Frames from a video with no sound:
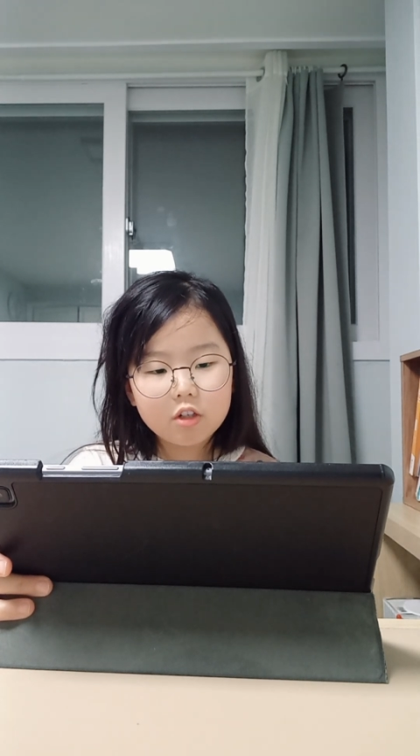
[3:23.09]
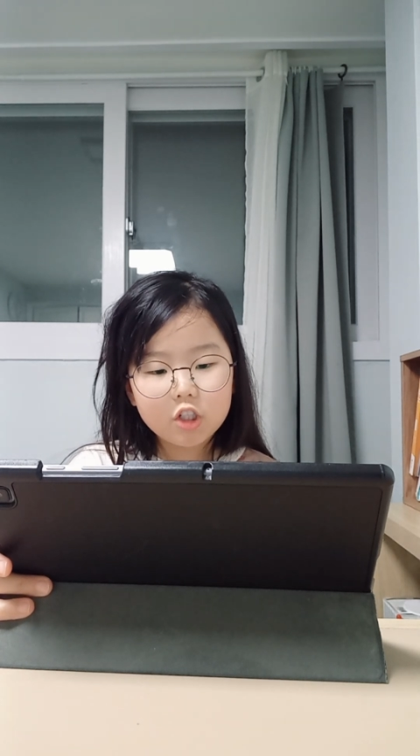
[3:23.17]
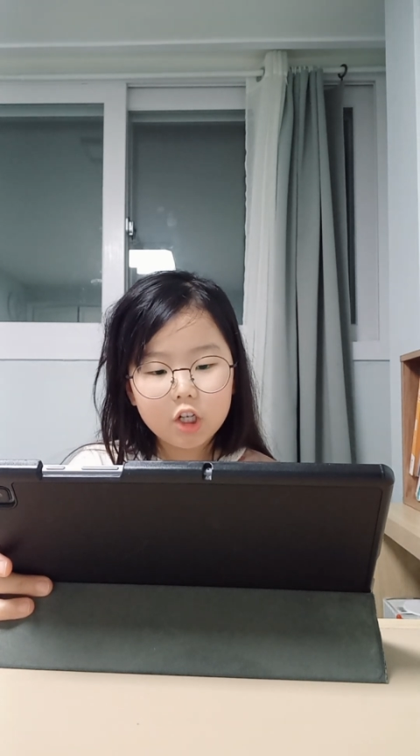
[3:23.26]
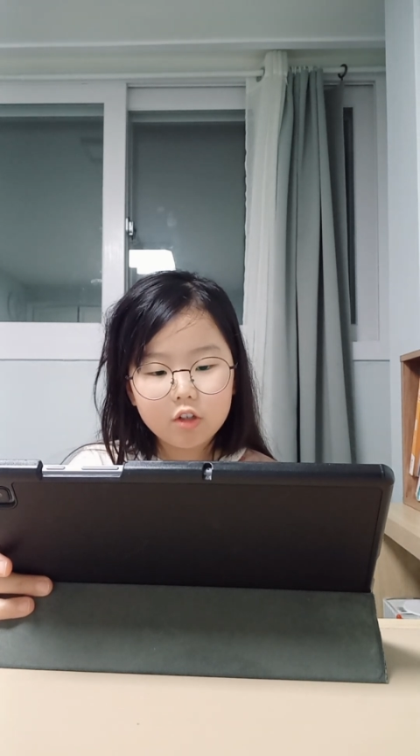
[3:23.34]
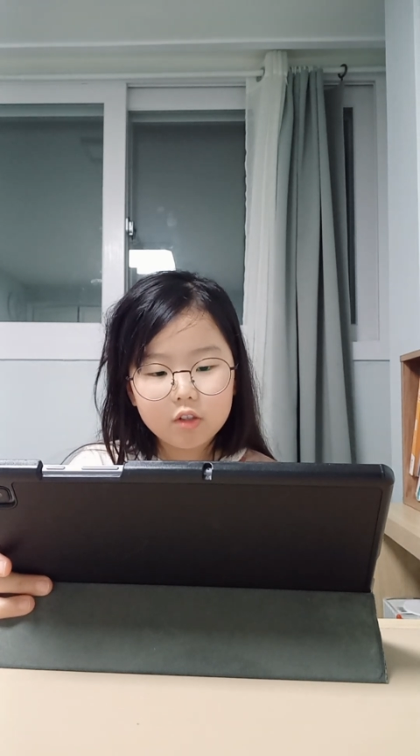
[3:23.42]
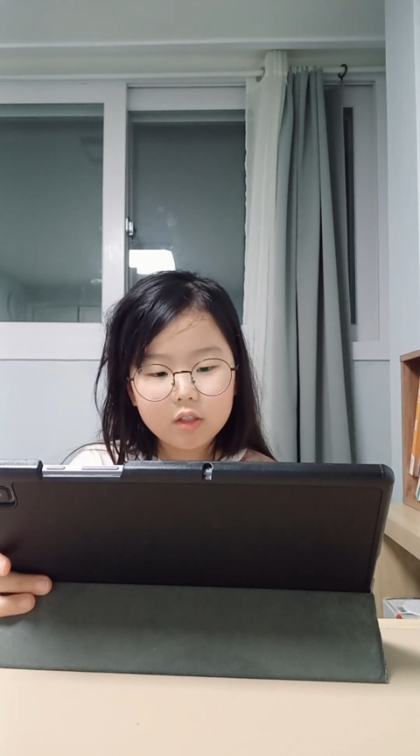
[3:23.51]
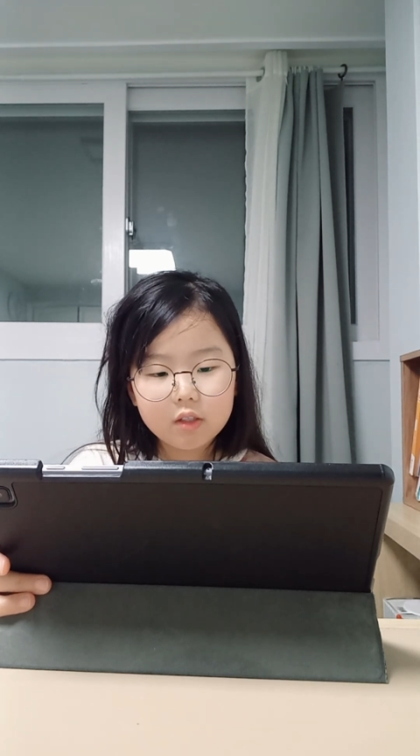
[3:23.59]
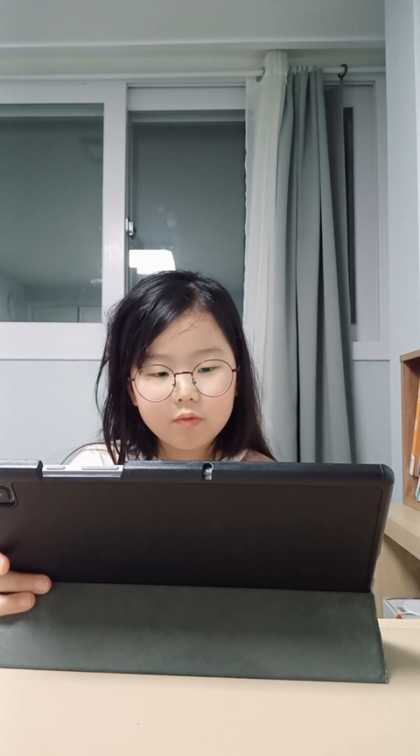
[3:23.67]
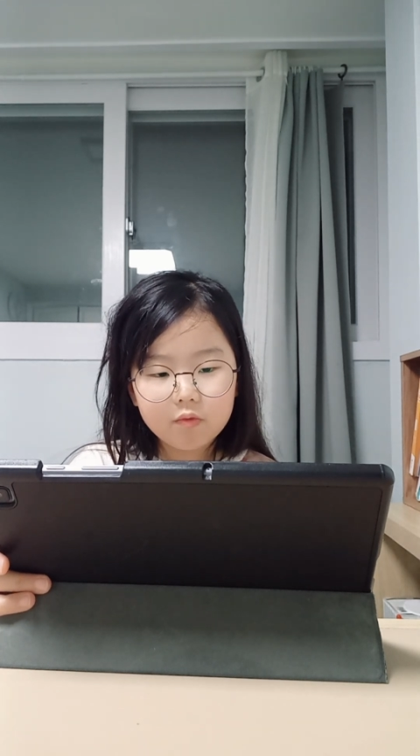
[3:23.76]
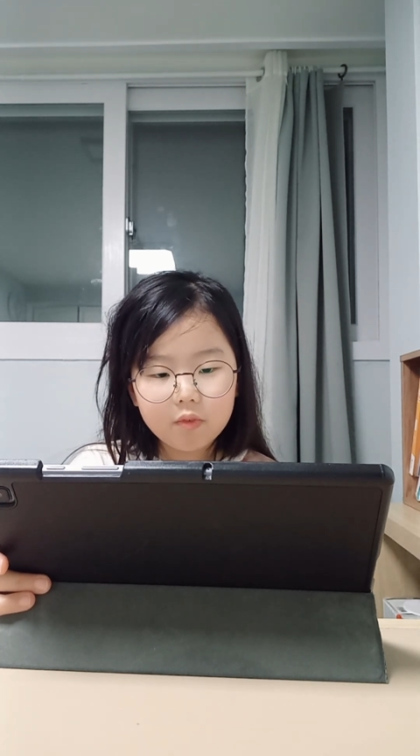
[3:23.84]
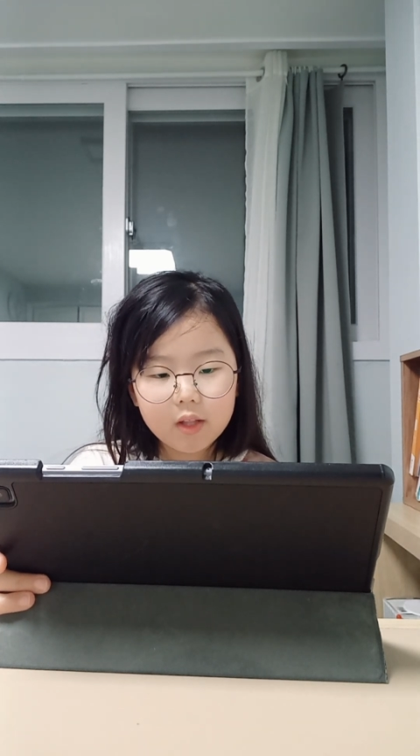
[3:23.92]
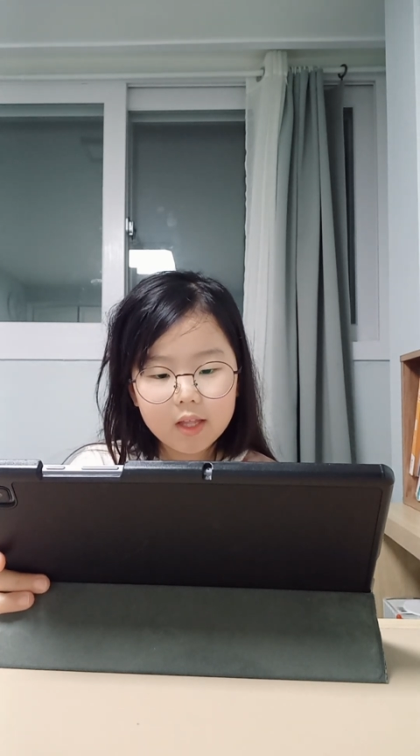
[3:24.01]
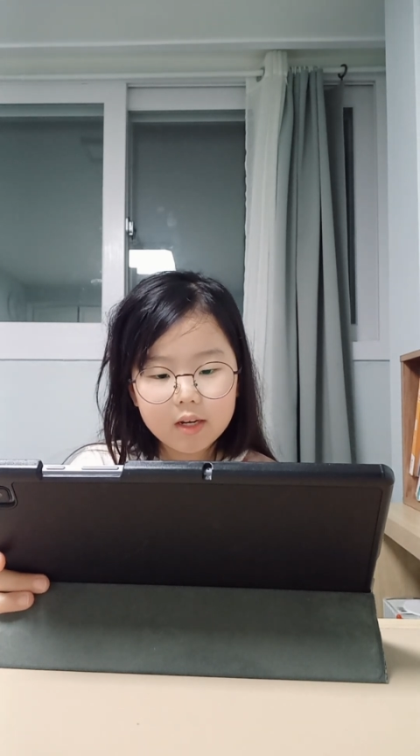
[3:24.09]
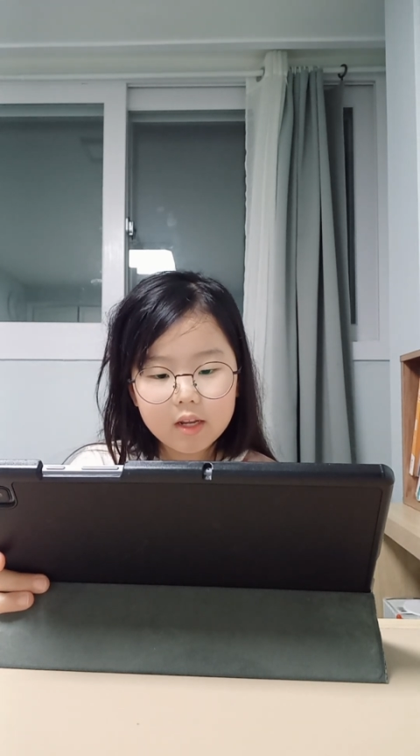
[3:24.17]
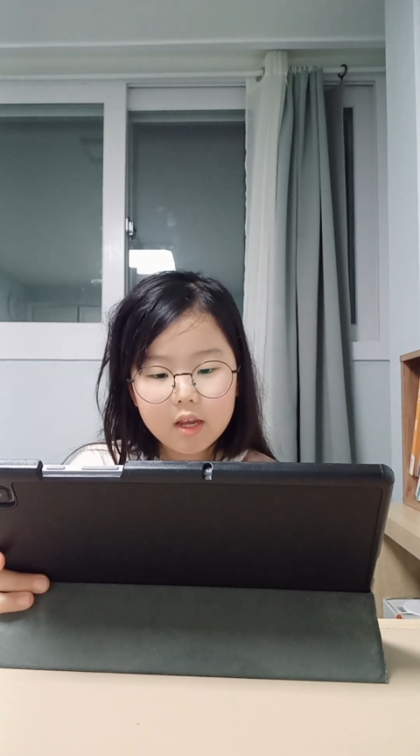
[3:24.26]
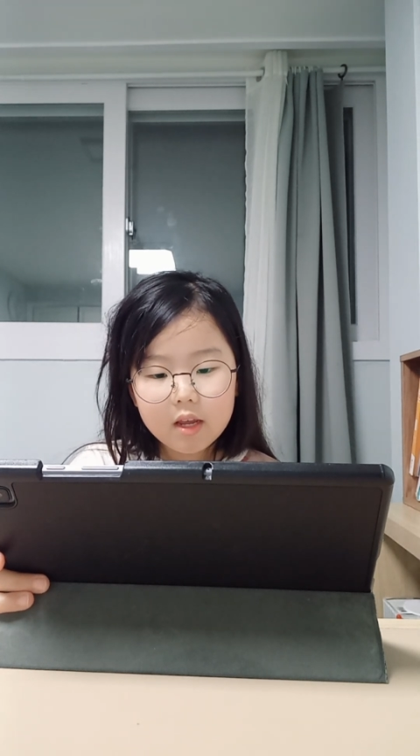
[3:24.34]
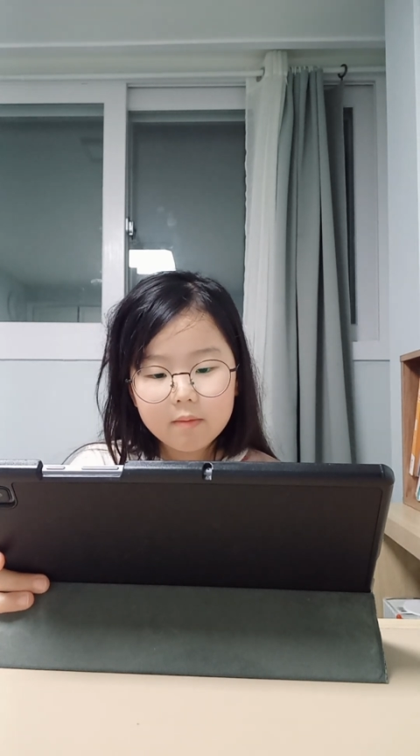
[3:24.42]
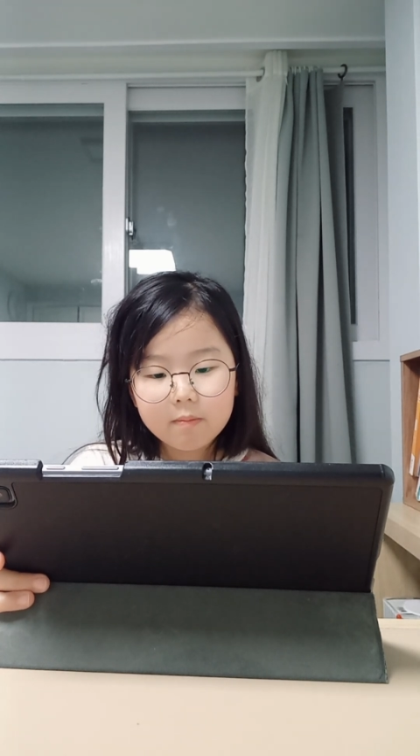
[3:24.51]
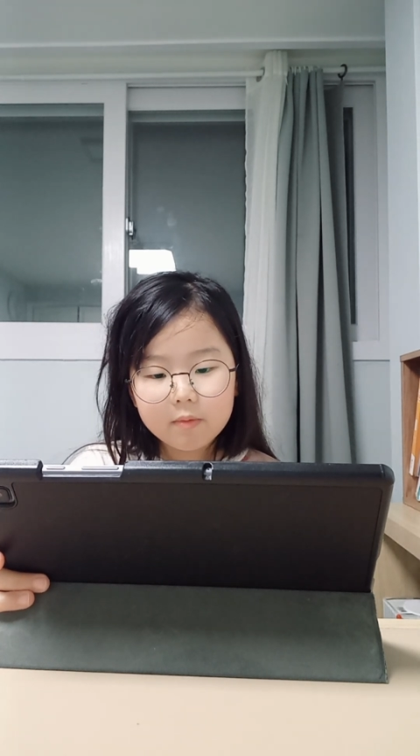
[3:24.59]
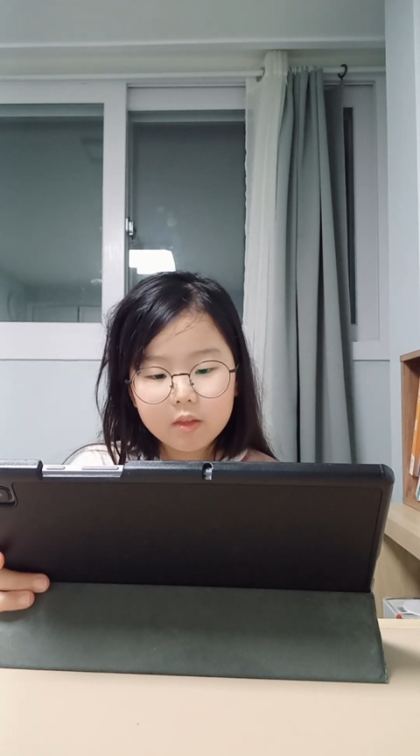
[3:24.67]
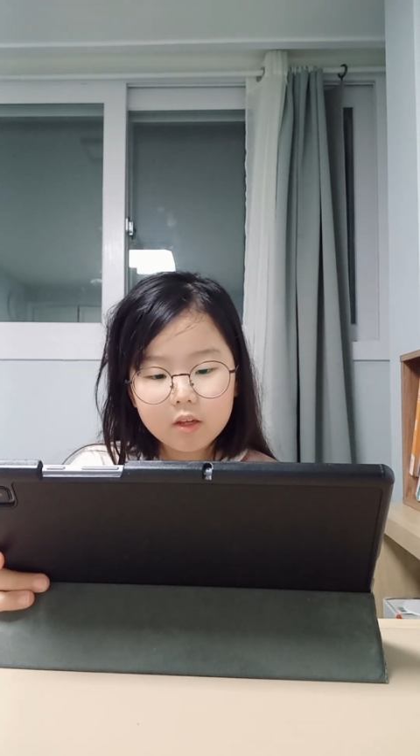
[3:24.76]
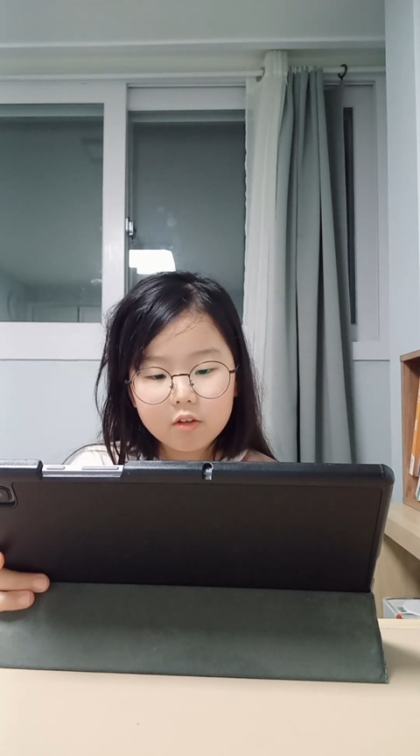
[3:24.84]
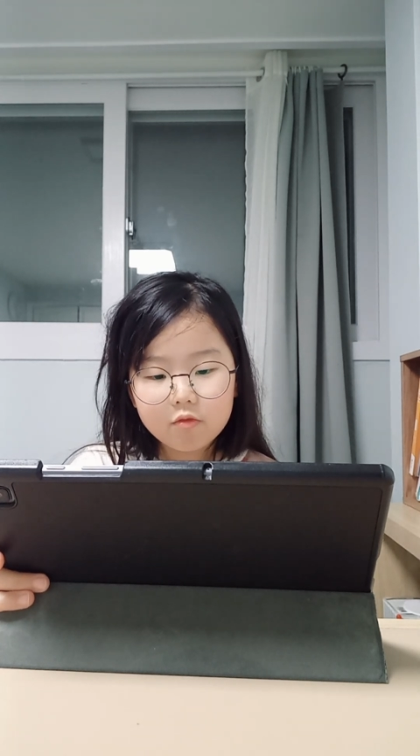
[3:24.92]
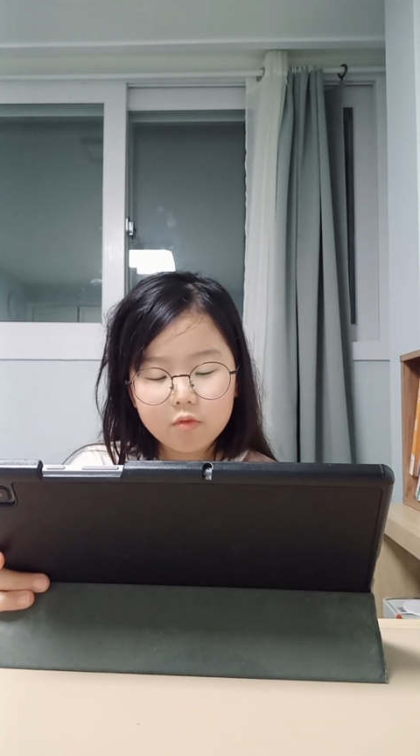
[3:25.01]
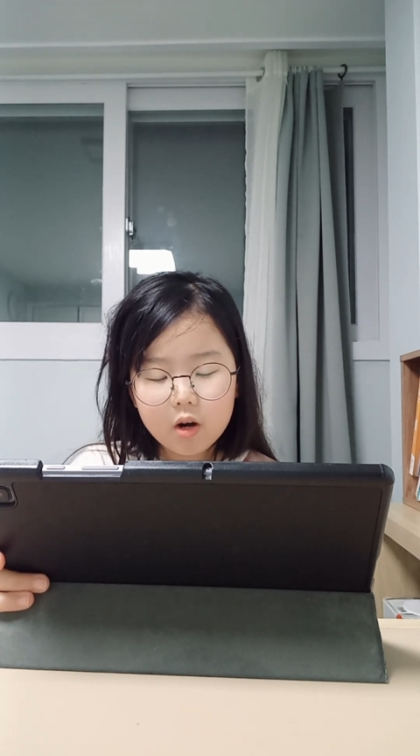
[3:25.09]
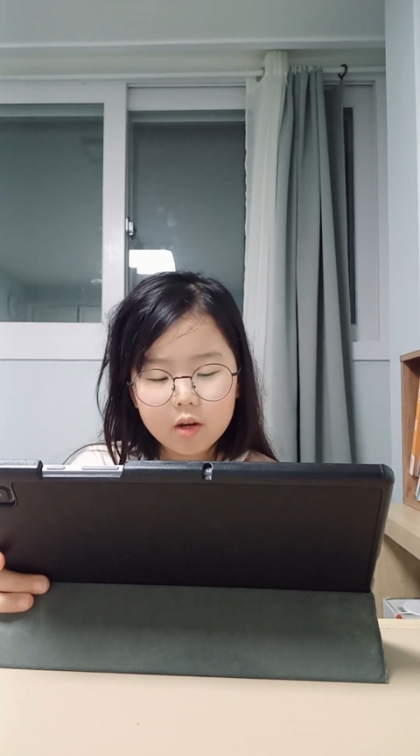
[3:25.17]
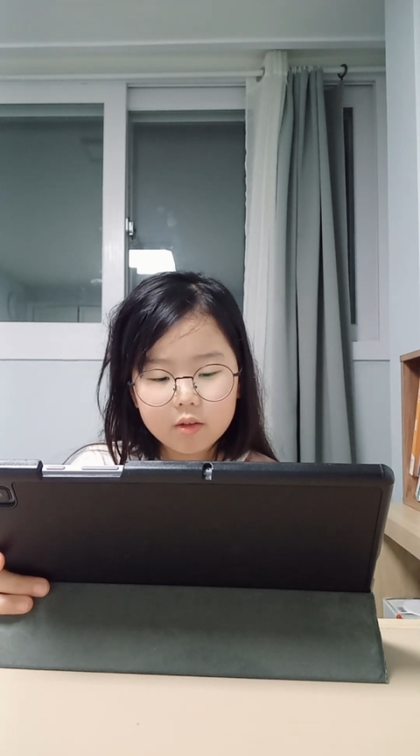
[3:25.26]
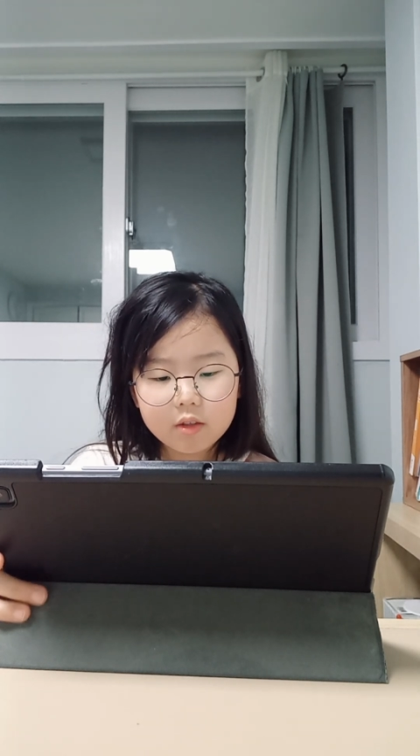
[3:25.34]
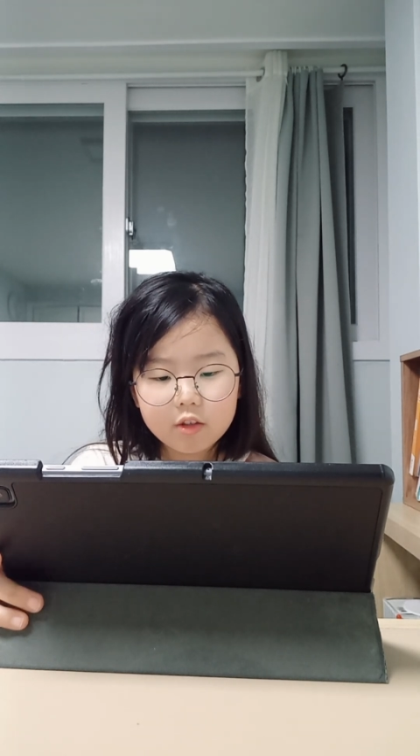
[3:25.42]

shouted Flynn, right,